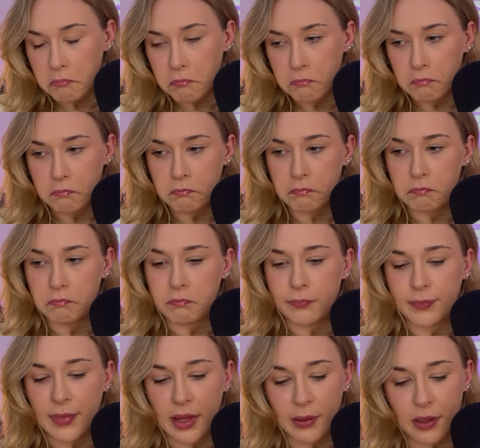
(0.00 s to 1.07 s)

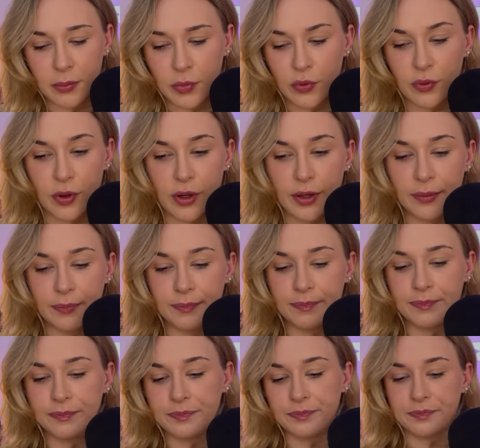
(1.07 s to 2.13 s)
I'm going to move
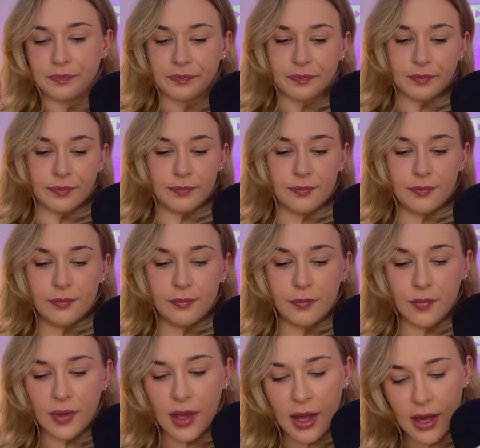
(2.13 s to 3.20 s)
on.
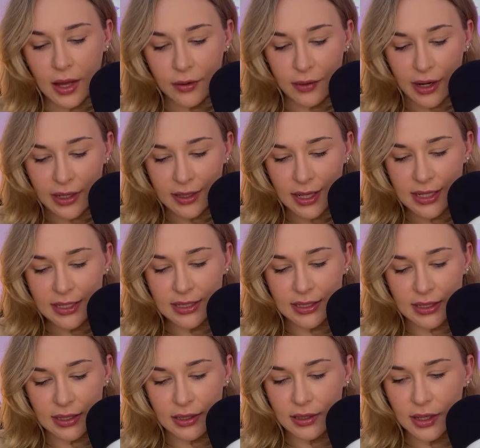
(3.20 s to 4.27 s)
All right, let's
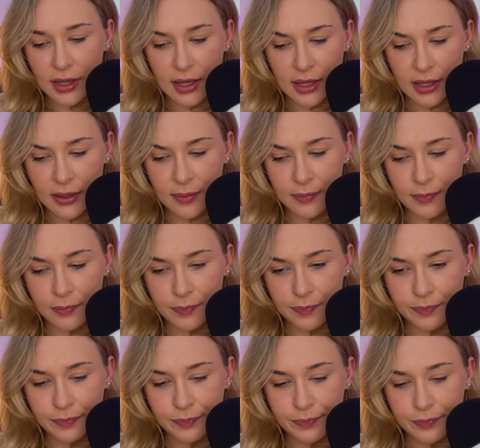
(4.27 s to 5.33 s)
see.
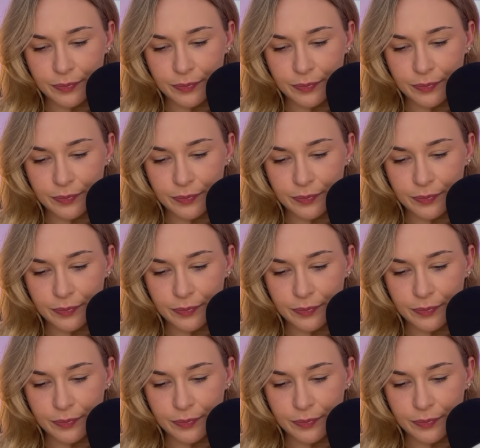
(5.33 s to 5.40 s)
In